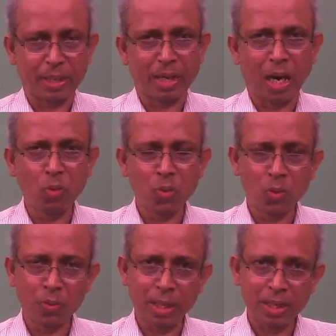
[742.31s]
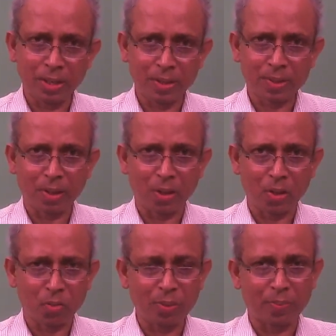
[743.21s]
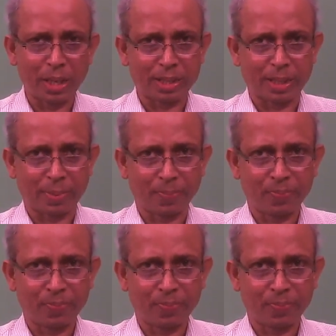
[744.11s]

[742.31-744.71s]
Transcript: how do you know that it is undergoing braking?